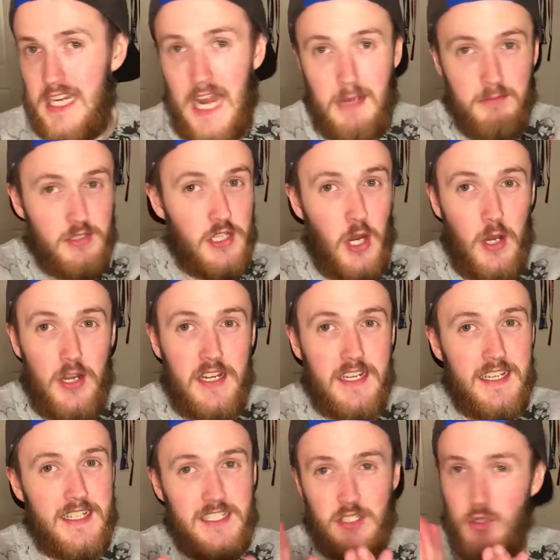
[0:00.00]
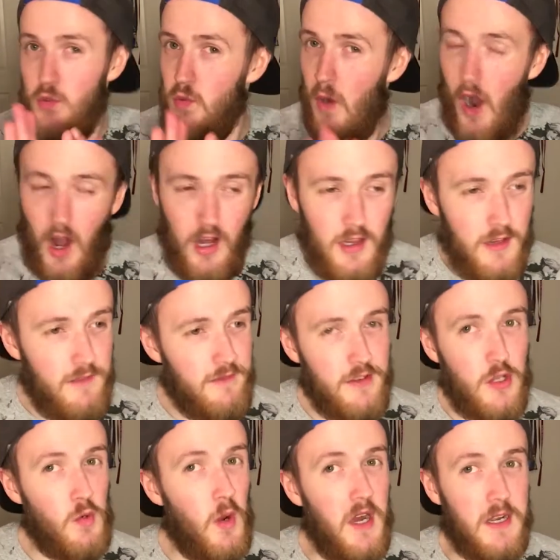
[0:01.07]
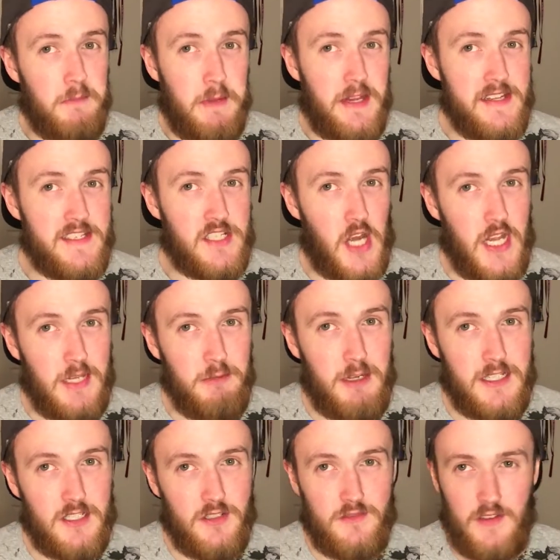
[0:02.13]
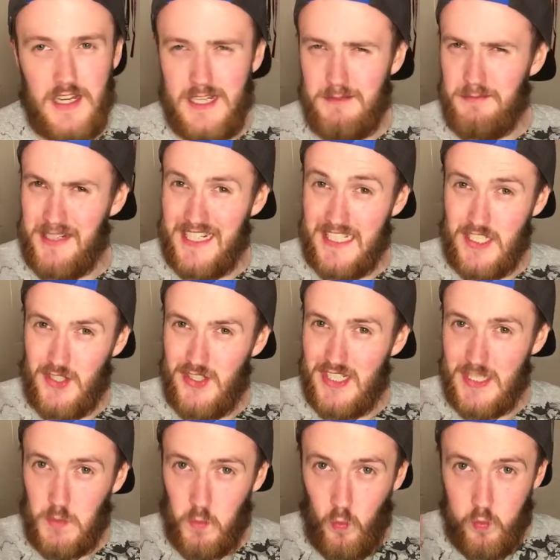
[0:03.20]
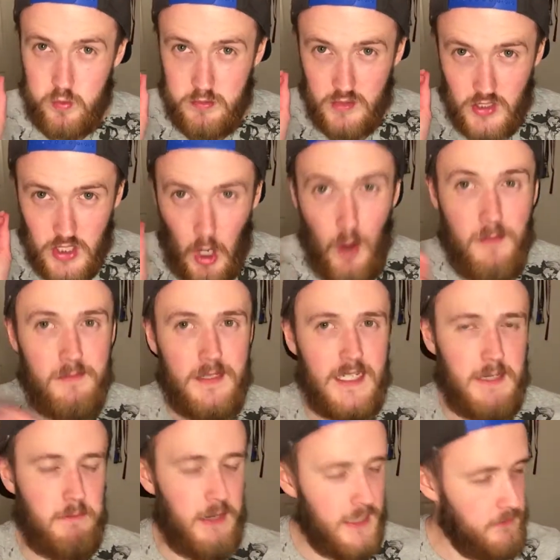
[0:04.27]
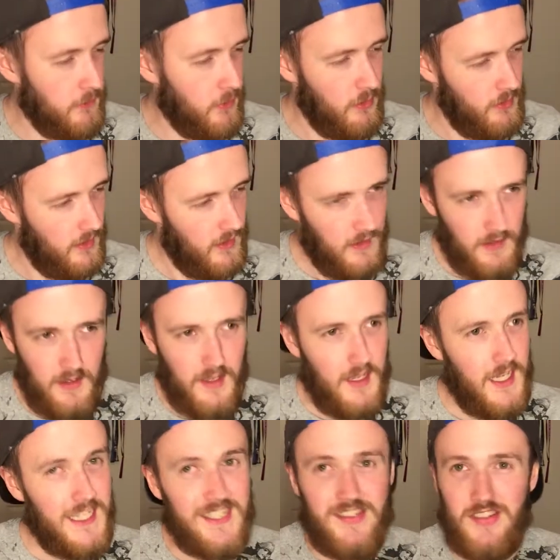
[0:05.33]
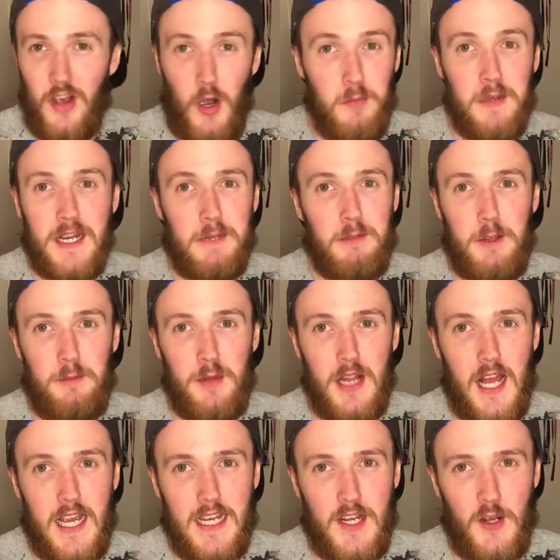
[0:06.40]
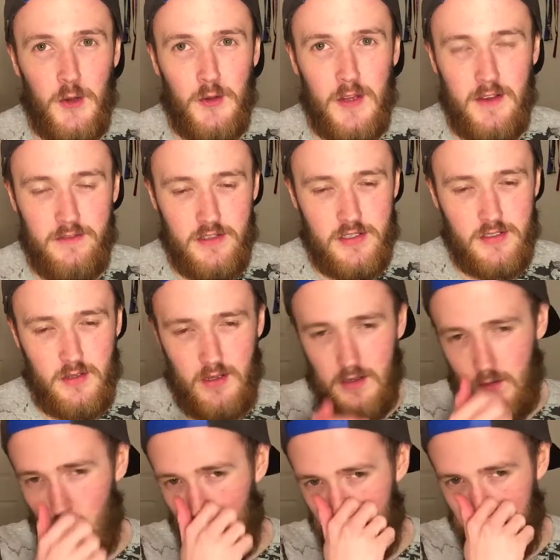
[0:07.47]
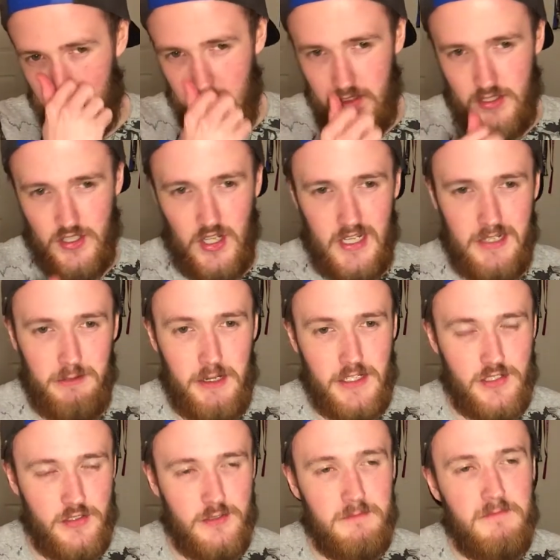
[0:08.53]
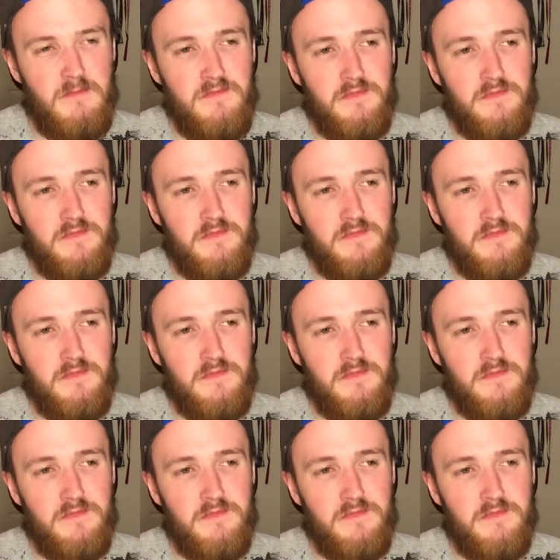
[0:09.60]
And I'm sorry to all of you watermelon Jolly Ranchers fans because there is so many people I know love the watermelon Jolly Rancher.